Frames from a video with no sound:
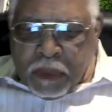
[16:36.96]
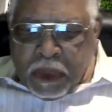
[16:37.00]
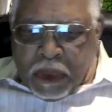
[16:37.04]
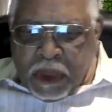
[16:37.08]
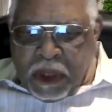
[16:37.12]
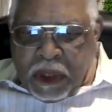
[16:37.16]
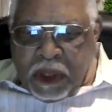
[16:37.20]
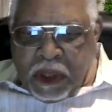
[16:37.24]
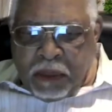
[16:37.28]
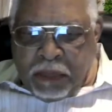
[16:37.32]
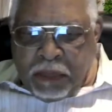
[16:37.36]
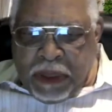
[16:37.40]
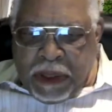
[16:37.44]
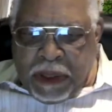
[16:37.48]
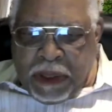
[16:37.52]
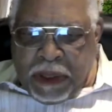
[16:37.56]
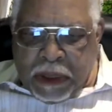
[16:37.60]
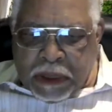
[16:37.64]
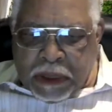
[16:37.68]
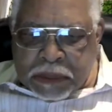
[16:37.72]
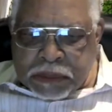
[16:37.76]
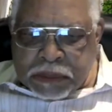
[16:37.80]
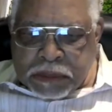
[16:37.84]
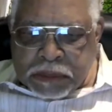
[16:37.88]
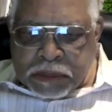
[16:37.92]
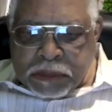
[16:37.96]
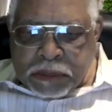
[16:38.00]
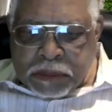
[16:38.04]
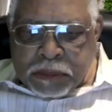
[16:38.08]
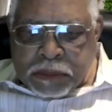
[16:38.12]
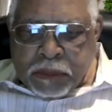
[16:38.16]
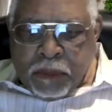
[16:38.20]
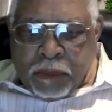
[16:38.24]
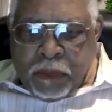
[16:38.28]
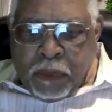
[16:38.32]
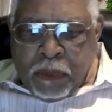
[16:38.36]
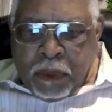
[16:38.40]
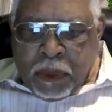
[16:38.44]
Amen.
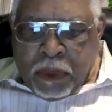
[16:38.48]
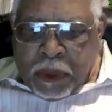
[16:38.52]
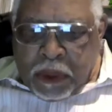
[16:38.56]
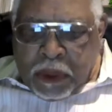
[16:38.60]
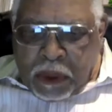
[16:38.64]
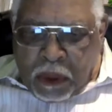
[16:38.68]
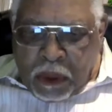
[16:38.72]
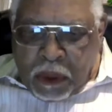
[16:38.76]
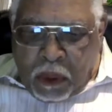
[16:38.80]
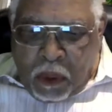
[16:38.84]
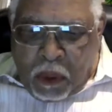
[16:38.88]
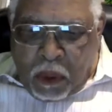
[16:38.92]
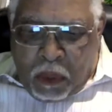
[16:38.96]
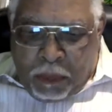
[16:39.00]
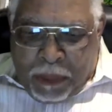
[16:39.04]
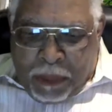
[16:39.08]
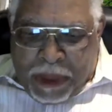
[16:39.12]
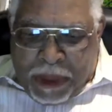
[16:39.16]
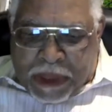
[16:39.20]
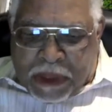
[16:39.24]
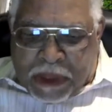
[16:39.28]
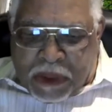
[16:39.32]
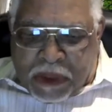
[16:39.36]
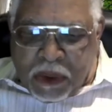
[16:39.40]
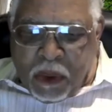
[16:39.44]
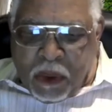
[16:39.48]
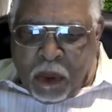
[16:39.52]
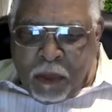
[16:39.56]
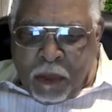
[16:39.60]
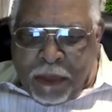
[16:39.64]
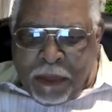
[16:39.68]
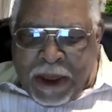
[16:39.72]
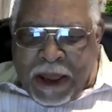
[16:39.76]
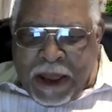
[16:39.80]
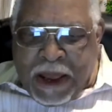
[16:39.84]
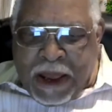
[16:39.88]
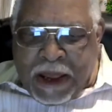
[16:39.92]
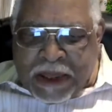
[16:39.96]
You'll make your
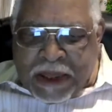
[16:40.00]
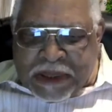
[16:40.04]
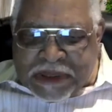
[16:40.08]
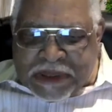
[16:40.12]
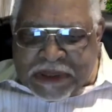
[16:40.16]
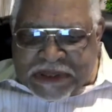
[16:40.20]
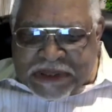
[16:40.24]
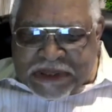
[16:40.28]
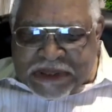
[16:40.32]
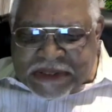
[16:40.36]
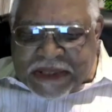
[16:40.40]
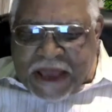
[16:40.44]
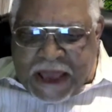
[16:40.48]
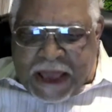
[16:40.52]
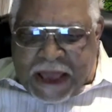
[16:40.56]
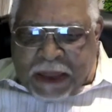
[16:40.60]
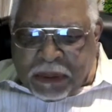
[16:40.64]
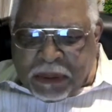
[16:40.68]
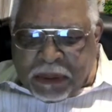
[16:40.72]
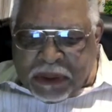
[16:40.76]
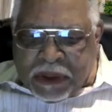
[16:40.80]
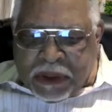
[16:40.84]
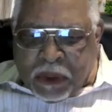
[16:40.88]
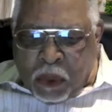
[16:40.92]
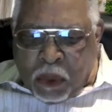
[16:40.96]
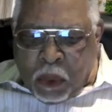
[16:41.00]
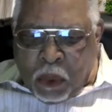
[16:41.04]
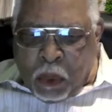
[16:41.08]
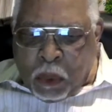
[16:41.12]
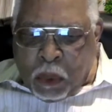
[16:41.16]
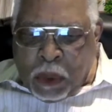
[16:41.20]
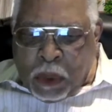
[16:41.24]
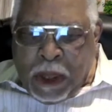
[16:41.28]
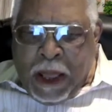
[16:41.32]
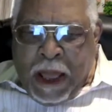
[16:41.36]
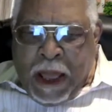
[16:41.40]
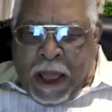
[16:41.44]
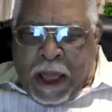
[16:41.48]
mind sound and
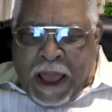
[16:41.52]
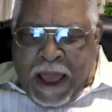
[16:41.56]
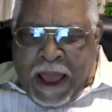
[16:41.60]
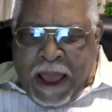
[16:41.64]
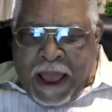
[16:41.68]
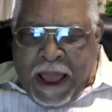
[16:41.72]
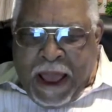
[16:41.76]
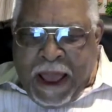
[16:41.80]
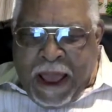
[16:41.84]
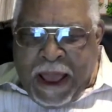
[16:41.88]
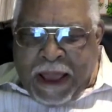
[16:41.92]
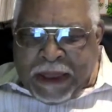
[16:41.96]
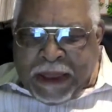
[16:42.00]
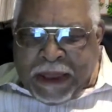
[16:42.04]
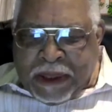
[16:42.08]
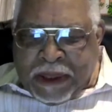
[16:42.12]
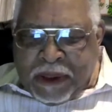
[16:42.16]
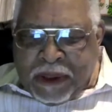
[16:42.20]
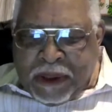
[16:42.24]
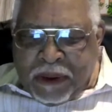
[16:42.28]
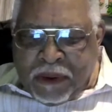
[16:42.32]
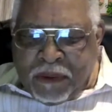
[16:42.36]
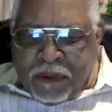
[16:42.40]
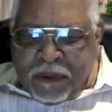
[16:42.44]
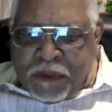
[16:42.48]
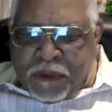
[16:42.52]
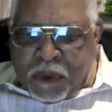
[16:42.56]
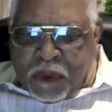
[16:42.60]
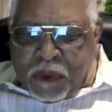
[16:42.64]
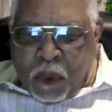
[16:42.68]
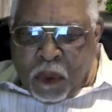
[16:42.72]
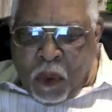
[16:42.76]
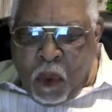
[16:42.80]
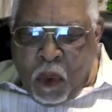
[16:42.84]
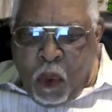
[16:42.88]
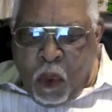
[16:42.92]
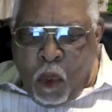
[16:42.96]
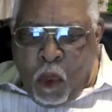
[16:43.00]
whole. I give
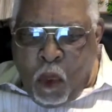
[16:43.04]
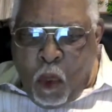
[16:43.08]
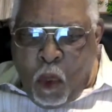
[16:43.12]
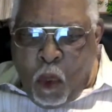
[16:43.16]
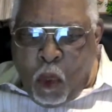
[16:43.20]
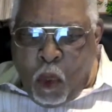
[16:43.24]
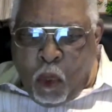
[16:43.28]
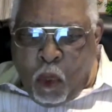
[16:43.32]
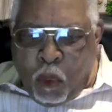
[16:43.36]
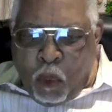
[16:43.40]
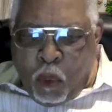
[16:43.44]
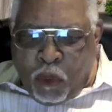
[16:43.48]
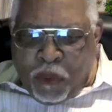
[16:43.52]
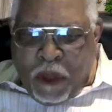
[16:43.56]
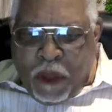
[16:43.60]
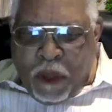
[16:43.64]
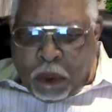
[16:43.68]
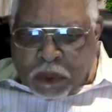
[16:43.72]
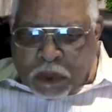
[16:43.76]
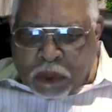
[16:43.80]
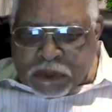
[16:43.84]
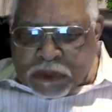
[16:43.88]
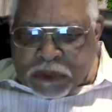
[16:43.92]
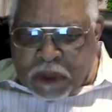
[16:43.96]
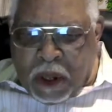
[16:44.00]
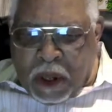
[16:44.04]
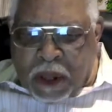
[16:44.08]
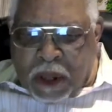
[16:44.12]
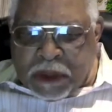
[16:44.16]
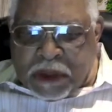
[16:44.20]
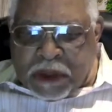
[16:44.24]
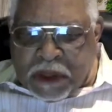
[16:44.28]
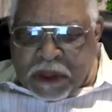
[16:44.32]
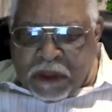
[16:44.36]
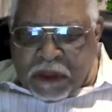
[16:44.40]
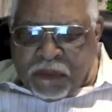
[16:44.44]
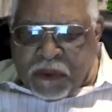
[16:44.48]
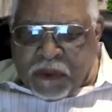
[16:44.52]
you whole thought.
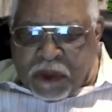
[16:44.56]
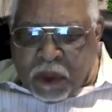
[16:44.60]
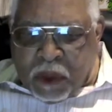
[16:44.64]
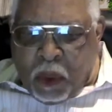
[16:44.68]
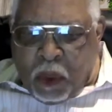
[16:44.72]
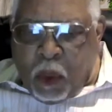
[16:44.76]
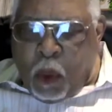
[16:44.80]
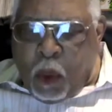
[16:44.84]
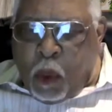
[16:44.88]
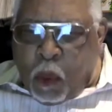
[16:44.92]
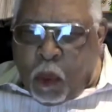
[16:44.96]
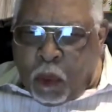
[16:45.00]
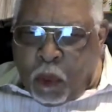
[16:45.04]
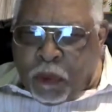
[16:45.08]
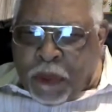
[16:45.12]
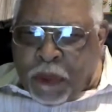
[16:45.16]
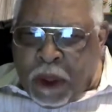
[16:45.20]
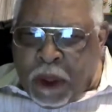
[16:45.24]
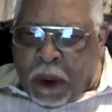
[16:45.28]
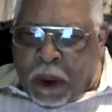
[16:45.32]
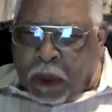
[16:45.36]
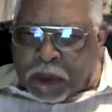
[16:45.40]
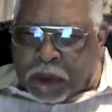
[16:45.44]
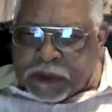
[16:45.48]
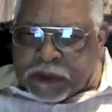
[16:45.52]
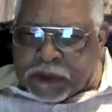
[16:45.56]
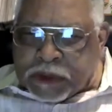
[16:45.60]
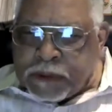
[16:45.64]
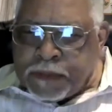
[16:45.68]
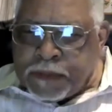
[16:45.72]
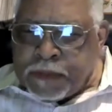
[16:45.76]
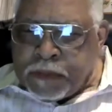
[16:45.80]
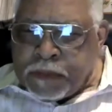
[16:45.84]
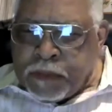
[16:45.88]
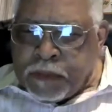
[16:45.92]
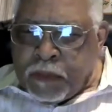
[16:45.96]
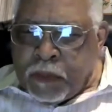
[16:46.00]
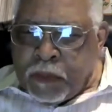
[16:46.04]
God give you whole thought.
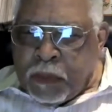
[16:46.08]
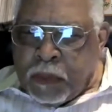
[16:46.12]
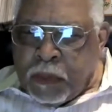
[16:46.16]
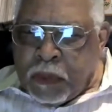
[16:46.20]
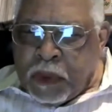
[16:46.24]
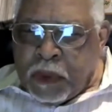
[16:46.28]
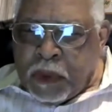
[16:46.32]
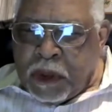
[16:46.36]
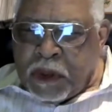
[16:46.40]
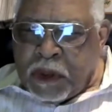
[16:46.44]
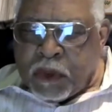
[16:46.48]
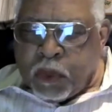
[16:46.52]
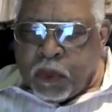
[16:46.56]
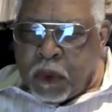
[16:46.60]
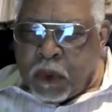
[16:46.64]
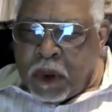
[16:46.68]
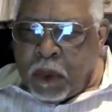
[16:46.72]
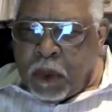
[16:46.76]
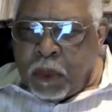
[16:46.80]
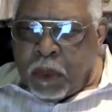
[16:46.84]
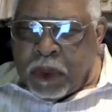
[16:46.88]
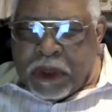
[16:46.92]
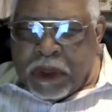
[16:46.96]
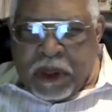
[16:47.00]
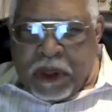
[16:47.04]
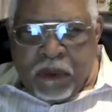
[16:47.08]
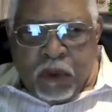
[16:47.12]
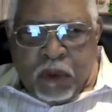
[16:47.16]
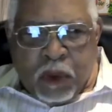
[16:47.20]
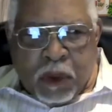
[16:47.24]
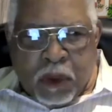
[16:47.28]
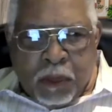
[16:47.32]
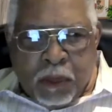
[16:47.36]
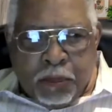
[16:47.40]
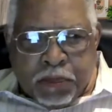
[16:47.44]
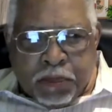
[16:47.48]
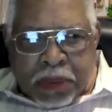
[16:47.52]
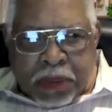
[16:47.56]
His word will give
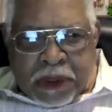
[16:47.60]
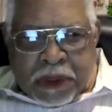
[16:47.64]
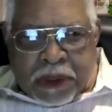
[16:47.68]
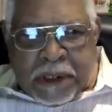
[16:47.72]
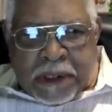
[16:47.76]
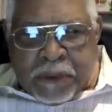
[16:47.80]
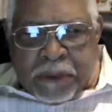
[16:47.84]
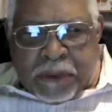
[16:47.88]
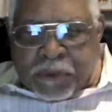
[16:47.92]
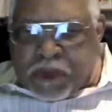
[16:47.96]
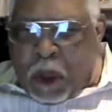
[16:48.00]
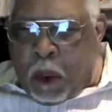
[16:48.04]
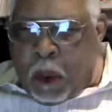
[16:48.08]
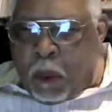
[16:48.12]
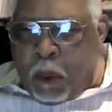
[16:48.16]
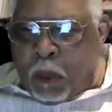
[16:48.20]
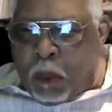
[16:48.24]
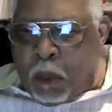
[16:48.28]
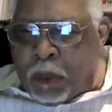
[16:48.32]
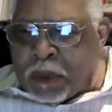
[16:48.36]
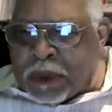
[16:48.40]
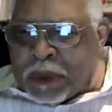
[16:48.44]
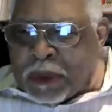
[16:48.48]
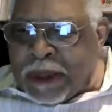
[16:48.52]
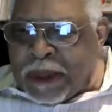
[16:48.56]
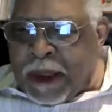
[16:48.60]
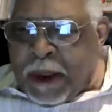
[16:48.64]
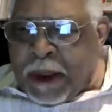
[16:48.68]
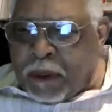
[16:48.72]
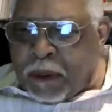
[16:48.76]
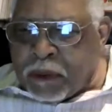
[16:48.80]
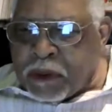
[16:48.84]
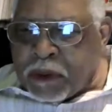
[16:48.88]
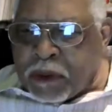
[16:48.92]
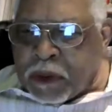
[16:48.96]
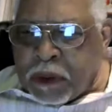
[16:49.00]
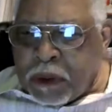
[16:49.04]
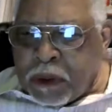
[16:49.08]
you complete thought with
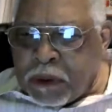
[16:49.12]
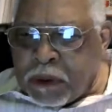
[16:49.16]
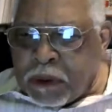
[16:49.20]
clarity.